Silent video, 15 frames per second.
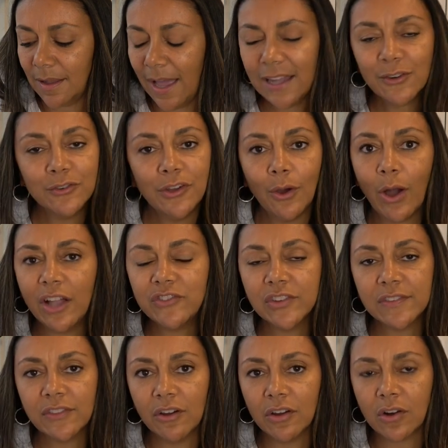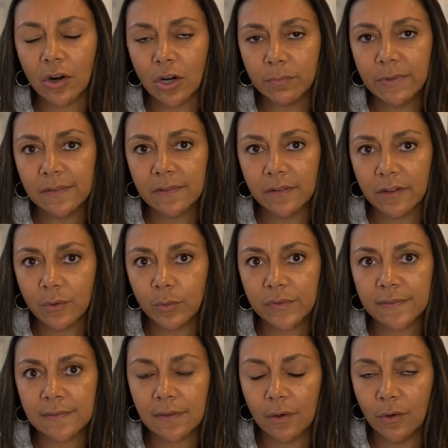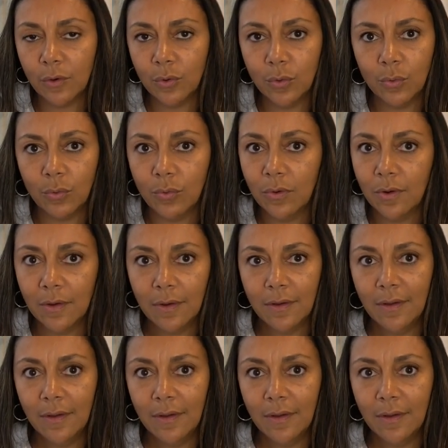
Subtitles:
don't know. I just thought Carmen's look was so.